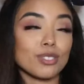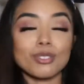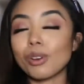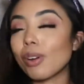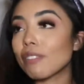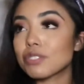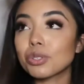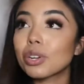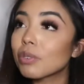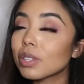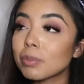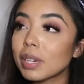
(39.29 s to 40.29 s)
You don't have to agree
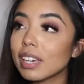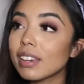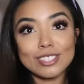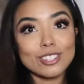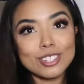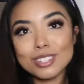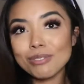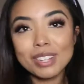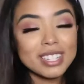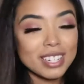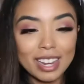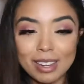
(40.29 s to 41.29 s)
with me. It's just a
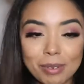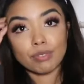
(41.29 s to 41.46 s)
fun time.